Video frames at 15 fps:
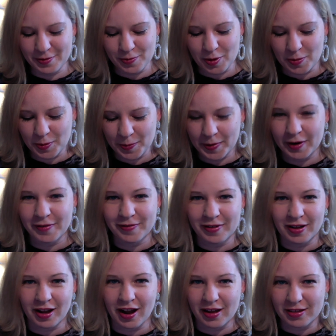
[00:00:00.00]
as well prepared for
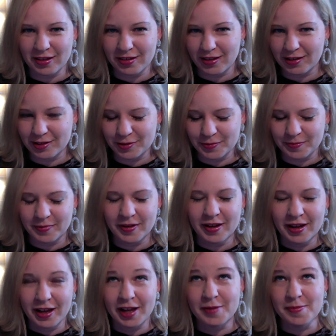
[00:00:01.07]
class, because I do
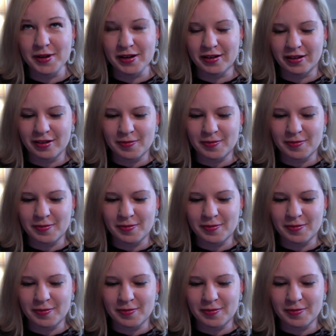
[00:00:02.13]
admittedly